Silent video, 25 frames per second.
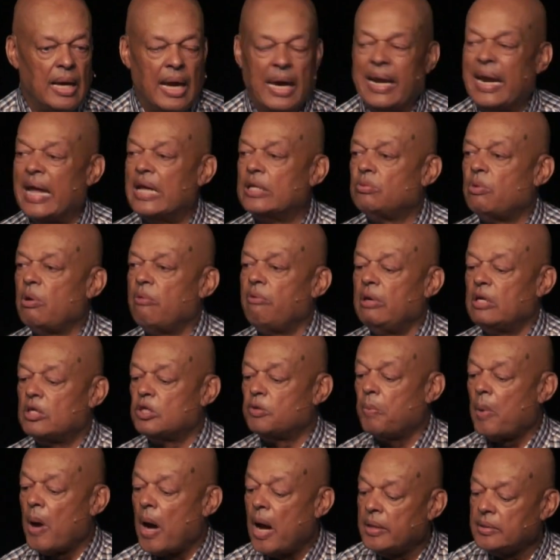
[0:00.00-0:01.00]
And as we
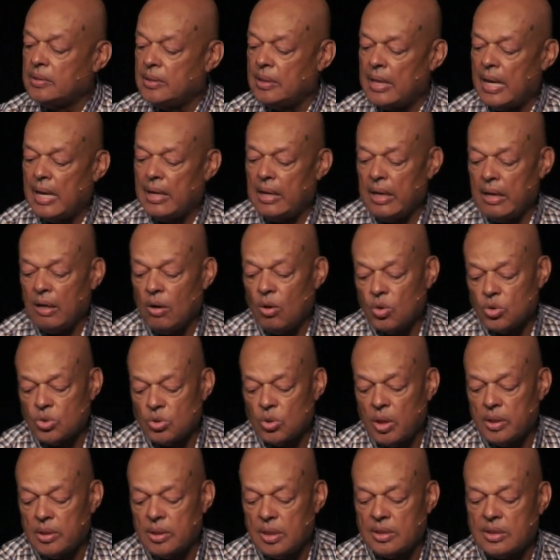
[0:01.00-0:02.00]
respond to that, it
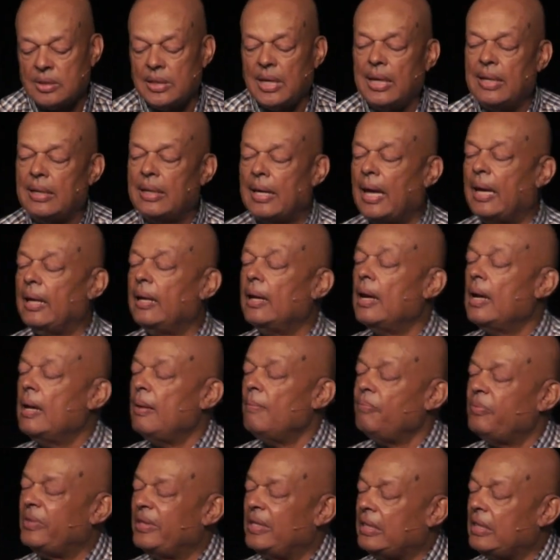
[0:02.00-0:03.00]
goes on to say that,
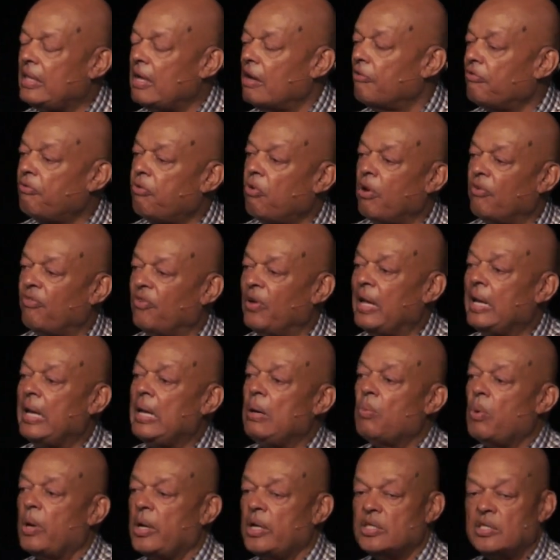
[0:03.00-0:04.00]
therefore, if
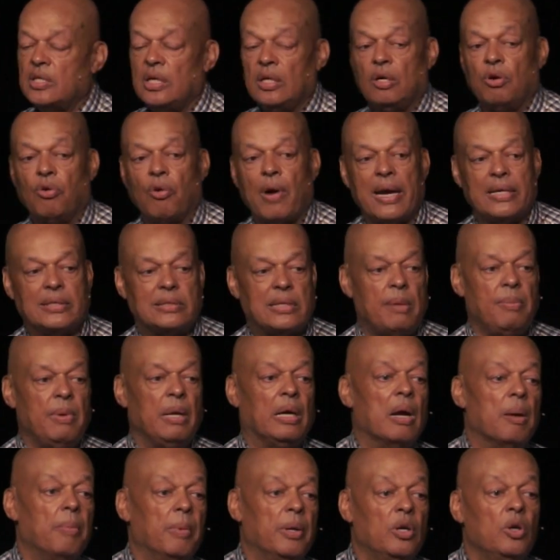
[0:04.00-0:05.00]
anyone is in Christ, they
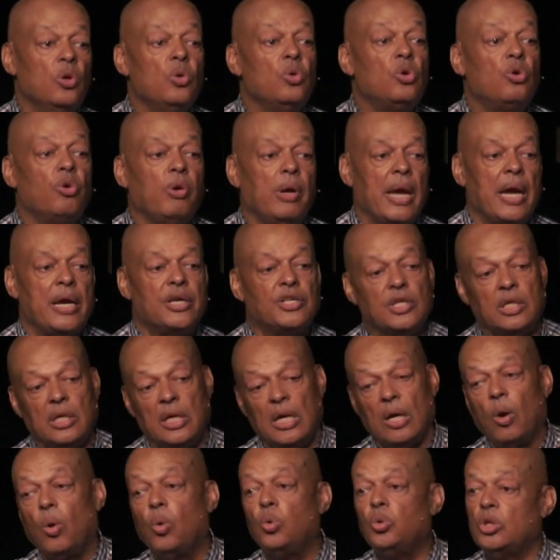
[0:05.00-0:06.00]
become a new creation.
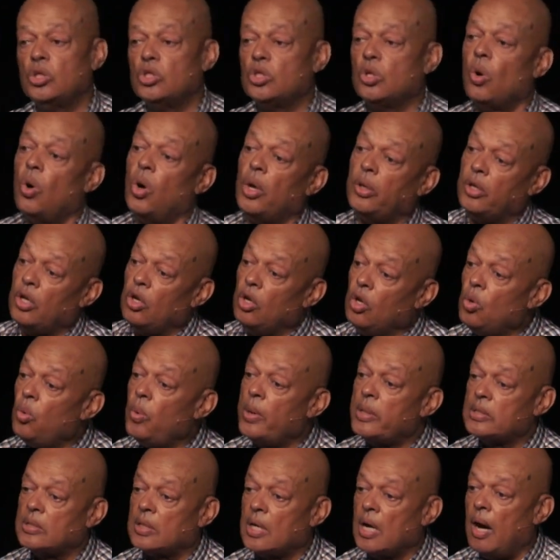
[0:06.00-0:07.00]
The old is gone, the
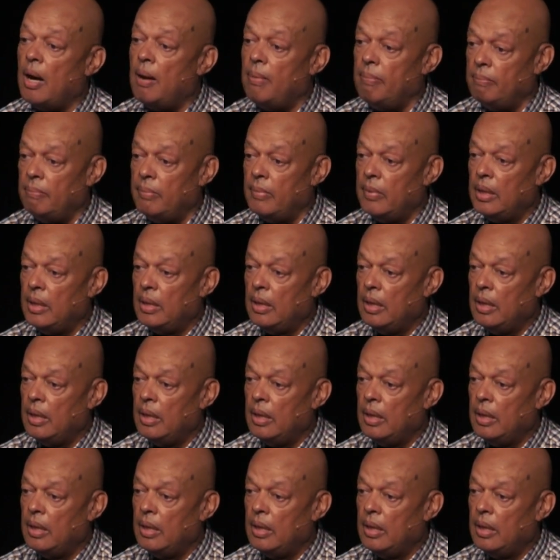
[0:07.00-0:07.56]
new has come.